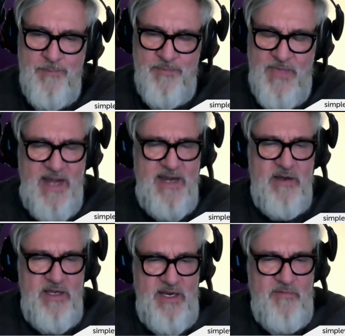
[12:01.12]
not in
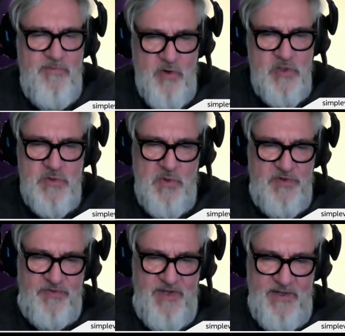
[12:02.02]
a in a virtual
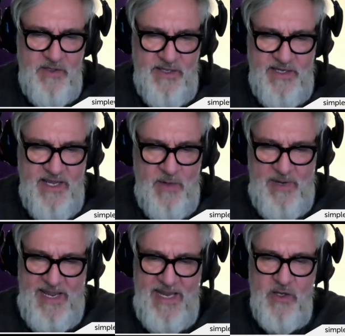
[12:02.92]
signaling kind of
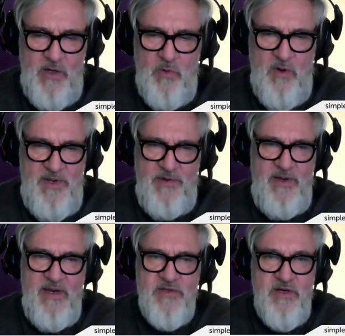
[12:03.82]
way. Hey, look at what we do.
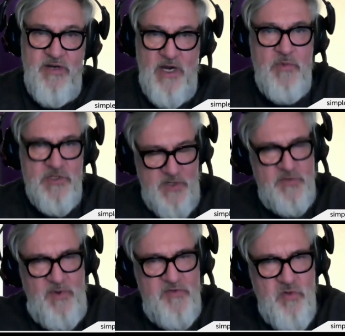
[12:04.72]
Here's our numbers,
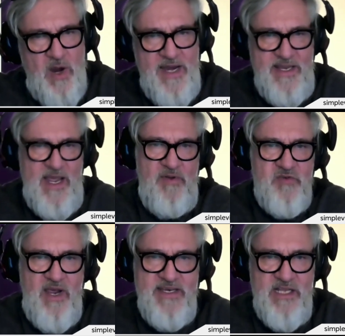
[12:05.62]
because we've tried that. We've
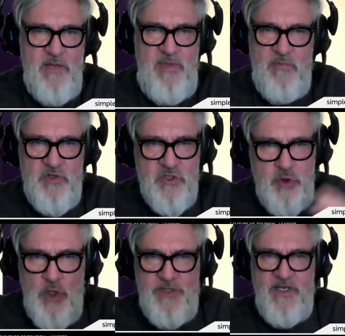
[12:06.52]
tried telling people
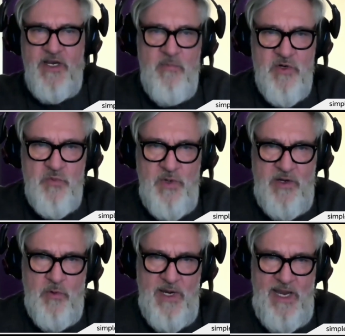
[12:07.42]
just look at the numbers we
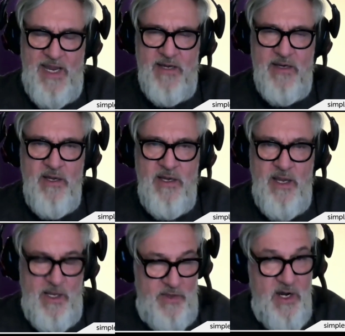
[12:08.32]
create
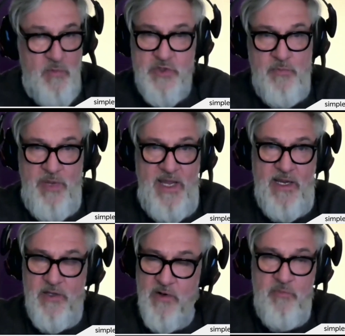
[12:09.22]
and the numbers are
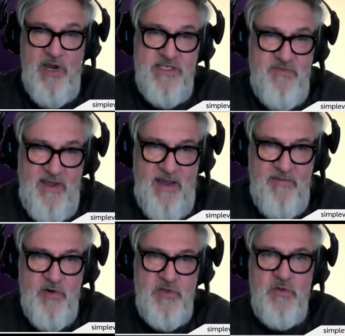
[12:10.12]
big and they're impressive. I,
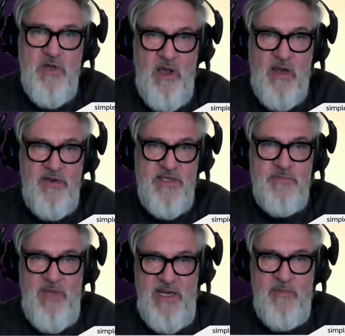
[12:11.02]
have heard you talk on
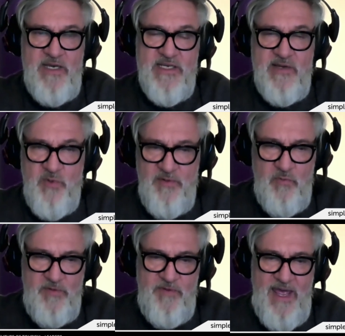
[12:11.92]
this many, many times. We've
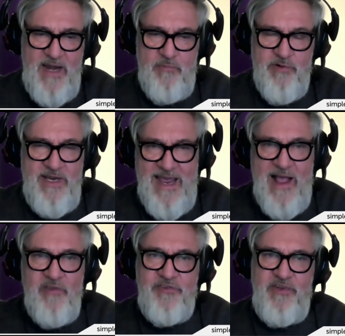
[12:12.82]
we've had a pretty
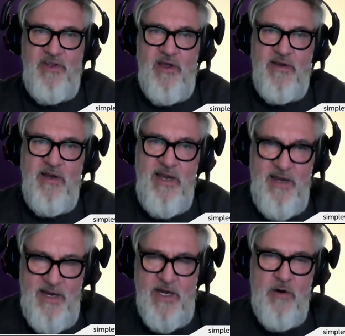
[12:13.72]
halcyon
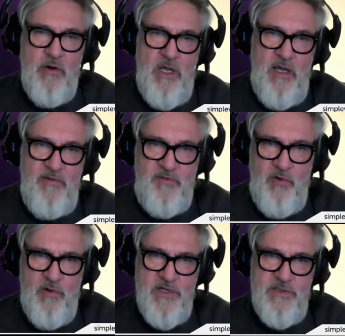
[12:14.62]
era of
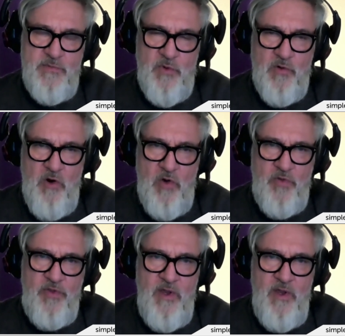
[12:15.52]
tourism growth,